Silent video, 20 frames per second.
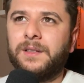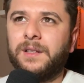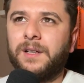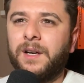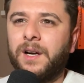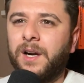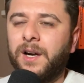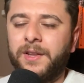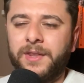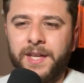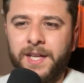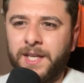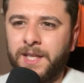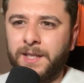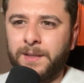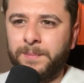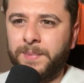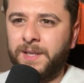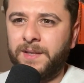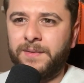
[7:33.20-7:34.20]
Are they going
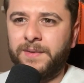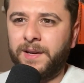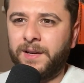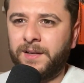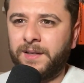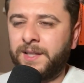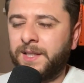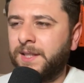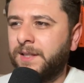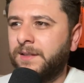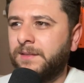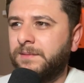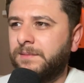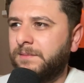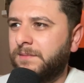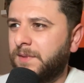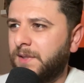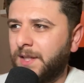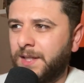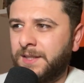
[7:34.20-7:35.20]
to be
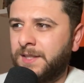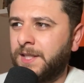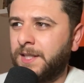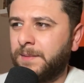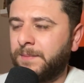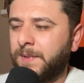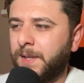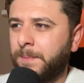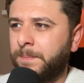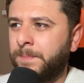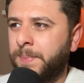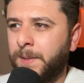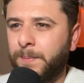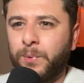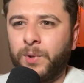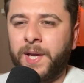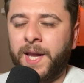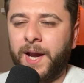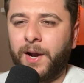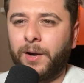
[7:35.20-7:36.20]
a team that
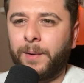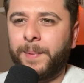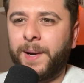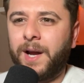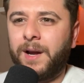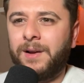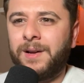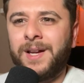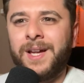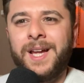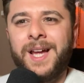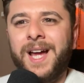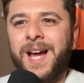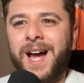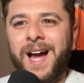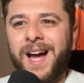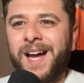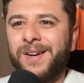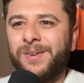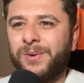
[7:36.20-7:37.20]
people care about?
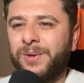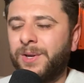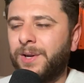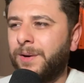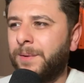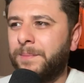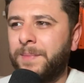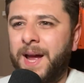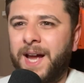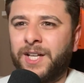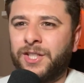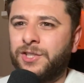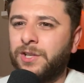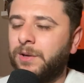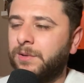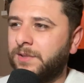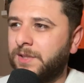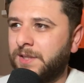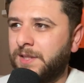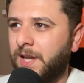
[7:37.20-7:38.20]
I don't know. Mac
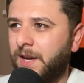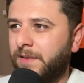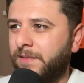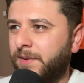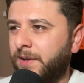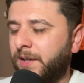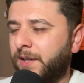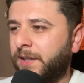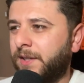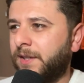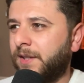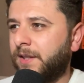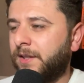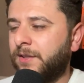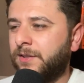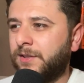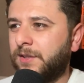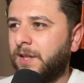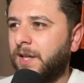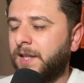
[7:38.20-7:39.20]
Jones is not very good.
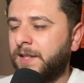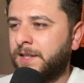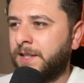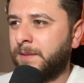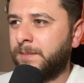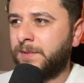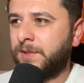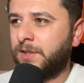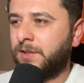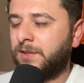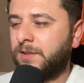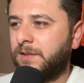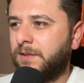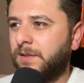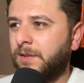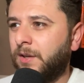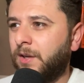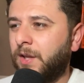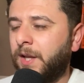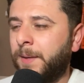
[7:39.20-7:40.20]
There's a lot of teams.
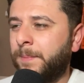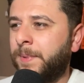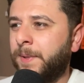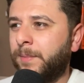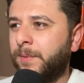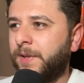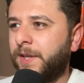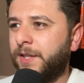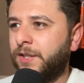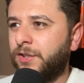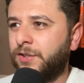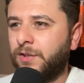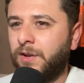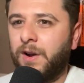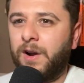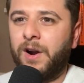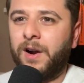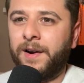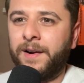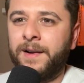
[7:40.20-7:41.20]
There are a lot of people that just
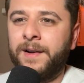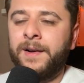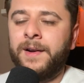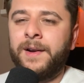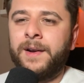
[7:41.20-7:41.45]
aren't